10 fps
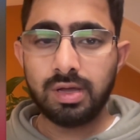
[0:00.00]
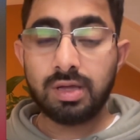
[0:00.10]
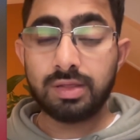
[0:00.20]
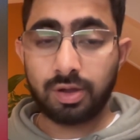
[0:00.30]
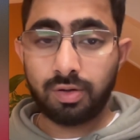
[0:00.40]

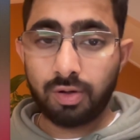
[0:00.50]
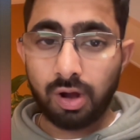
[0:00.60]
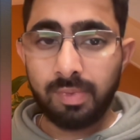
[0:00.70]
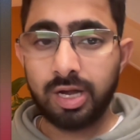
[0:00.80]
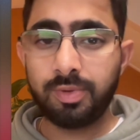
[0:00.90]
they call
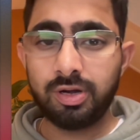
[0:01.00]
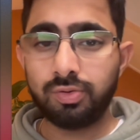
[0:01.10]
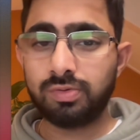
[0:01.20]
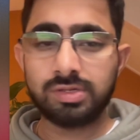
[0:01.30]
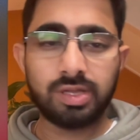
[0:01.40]
multiple
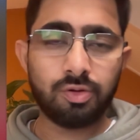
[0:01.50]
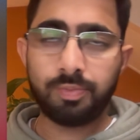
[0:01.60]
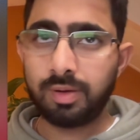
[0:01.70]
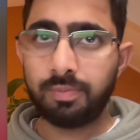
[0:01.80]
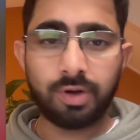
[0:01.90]
tools, they
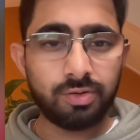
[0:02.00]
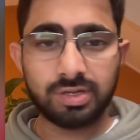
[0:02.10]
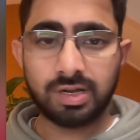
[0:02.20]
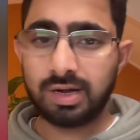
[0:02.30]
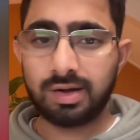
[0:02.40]
open browser
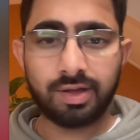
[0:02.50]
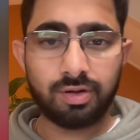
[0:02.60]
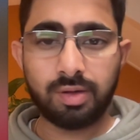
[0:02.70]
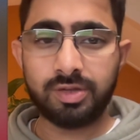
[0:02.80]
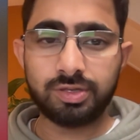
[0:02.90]
and click
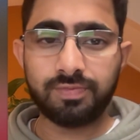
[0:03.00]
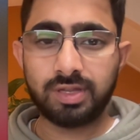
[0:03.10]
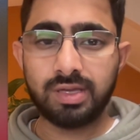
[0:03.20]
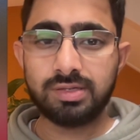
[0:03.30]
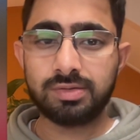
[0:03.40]
on a bunch of
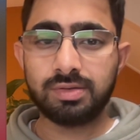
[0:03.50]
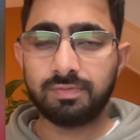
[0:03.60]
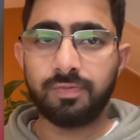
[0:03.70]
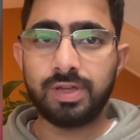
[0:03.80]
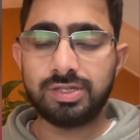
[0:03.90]
things
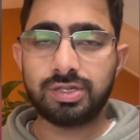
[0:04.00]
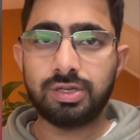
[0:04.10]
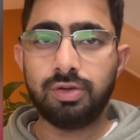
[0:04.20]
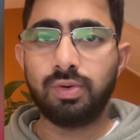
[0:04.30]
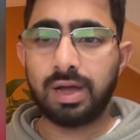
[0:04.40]
which
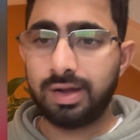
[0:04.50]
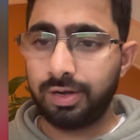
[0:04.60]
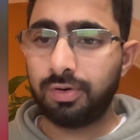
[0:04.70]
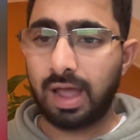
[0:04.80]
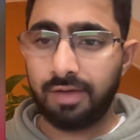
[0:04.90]
you currently
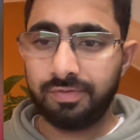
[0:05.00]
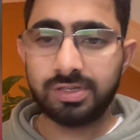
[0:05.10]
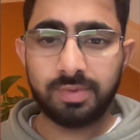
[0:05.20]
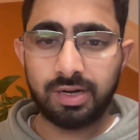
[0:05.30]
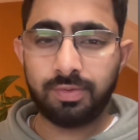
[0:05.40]
don't have
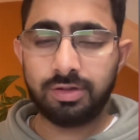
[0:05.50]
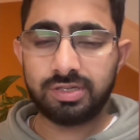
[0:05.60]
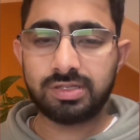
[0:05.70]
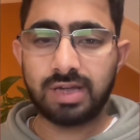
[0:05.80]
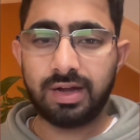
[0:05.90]
visibility when you're
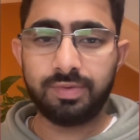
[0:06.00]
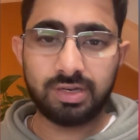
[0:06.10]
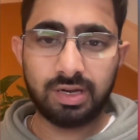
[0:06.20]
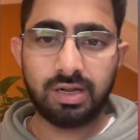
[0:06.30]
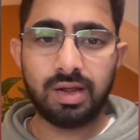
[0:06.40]
just chatting with
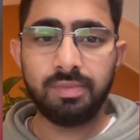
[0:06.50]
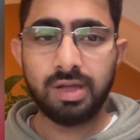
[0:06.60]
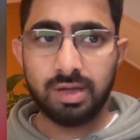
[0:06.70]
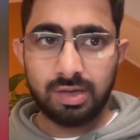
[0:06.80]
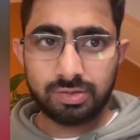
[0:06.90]
Telegram.
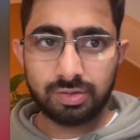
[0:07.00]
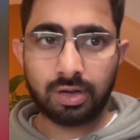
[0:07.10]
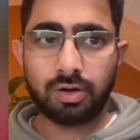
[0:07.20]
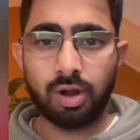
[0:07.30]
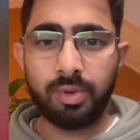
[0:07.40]
So
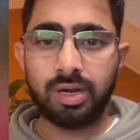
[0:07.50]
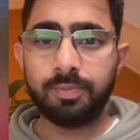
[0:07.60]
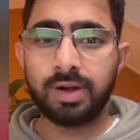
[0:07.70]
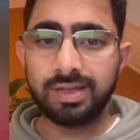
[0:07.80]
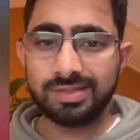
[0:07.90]
Clawmetry
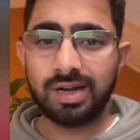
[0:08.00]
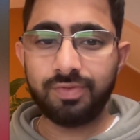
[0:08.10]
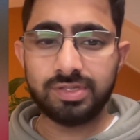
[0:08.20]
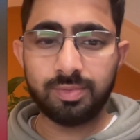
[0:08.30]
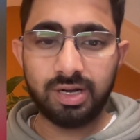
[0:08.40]
brings that
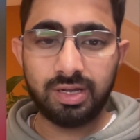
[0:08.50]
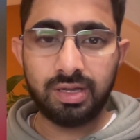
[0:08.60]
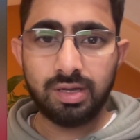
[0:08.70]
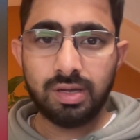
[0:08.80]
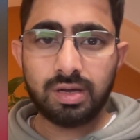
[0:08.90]
visibility.
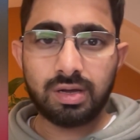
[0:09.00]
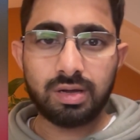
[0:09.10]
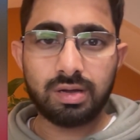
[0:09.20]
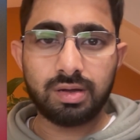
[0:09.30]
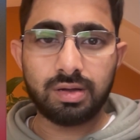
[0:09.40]

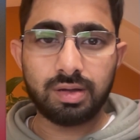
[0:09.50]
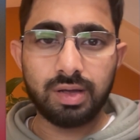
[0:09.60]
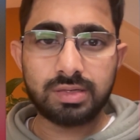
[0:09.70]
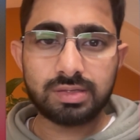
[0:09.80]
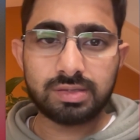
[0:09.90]

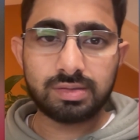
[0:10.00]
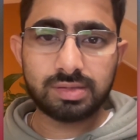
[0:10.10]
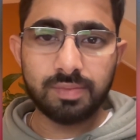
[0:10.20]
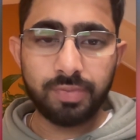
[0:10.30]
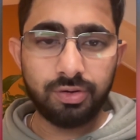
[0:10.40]
It's
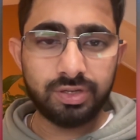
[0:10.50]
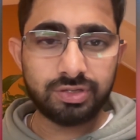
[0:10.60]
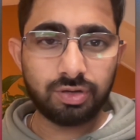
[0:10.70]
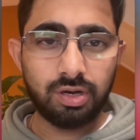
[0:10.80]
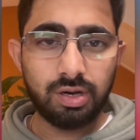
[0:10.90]
simple to
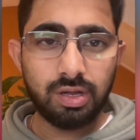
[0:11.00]
install.